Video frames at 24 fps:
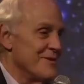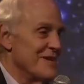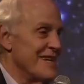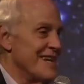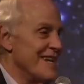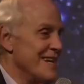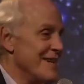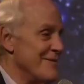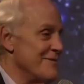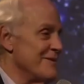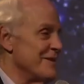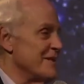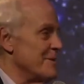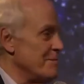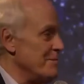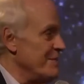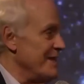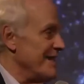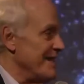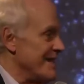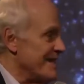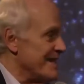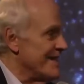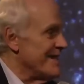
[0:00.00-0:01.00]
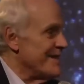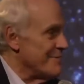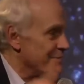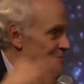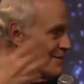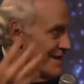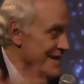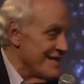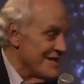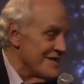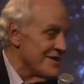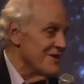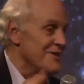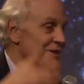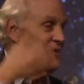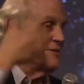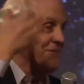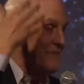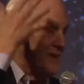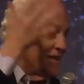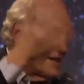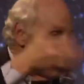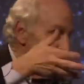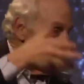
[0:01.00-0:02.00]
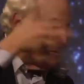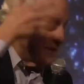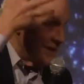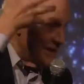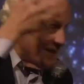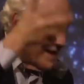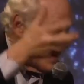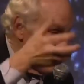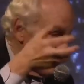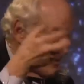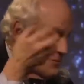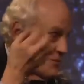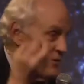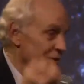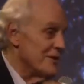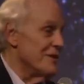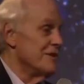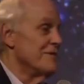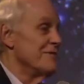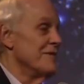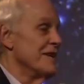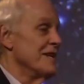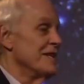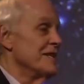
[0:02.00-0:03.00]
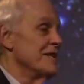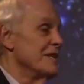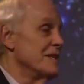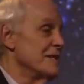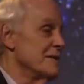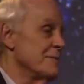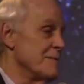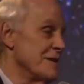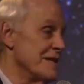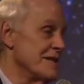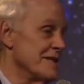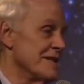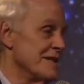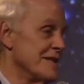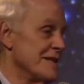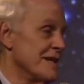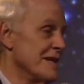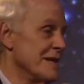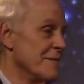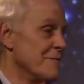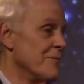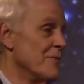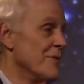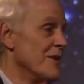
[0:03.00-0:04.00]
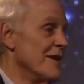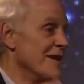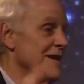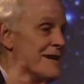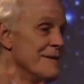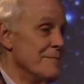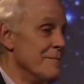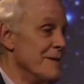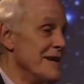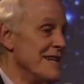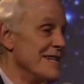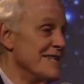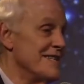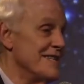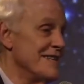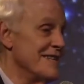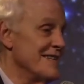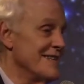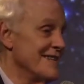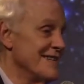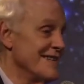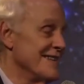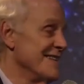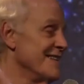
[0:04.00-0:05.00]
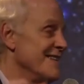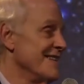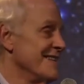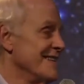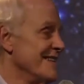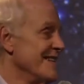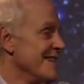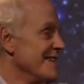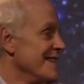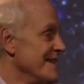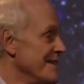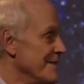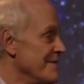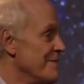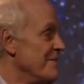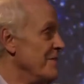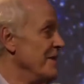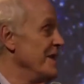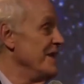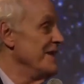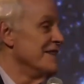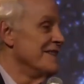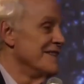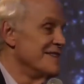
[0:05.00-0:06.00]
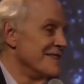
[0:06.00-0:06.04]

can't even speak. Our brains are developing and we're inventing space and time. What amazing feat.